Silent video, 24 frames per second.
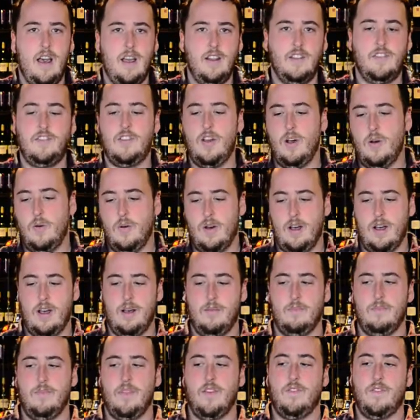
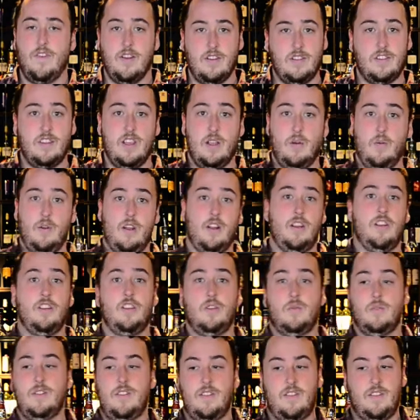So the first thing we're going to
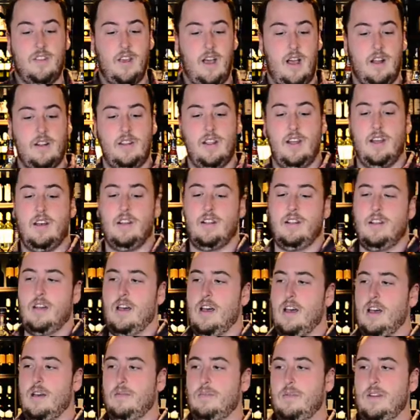do with this cocktail
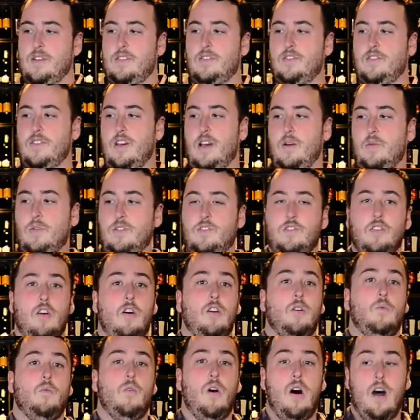is what's
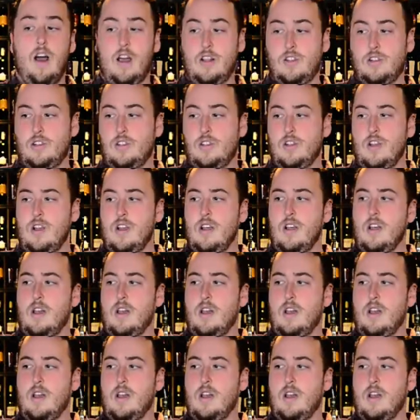called a wash.